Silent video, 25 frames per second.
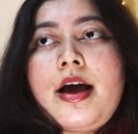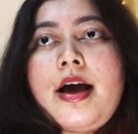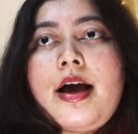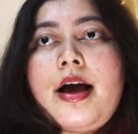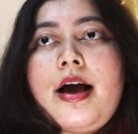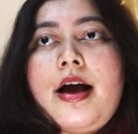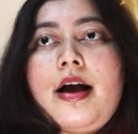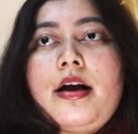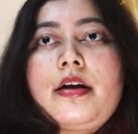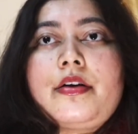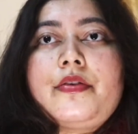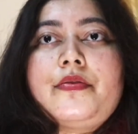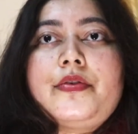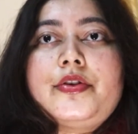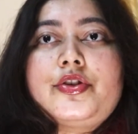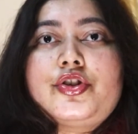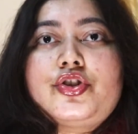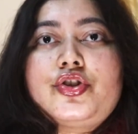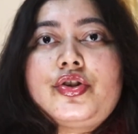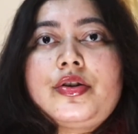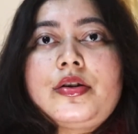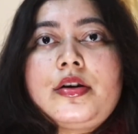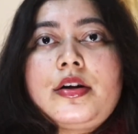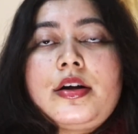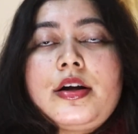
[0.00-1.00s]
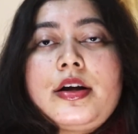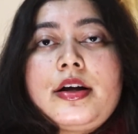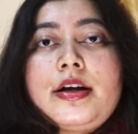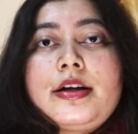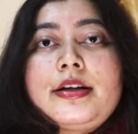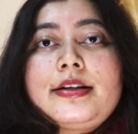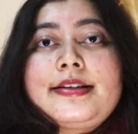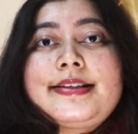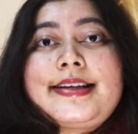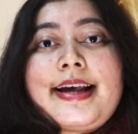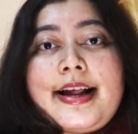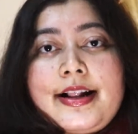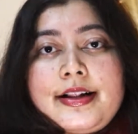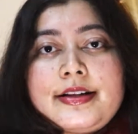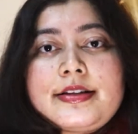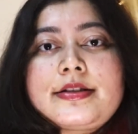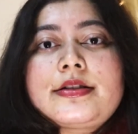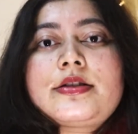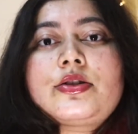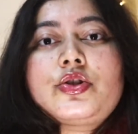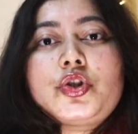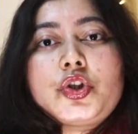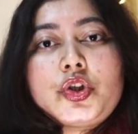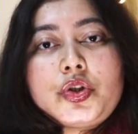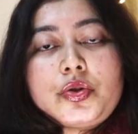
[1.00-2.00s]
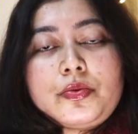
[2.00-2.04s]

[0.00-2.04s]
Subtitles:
and which tells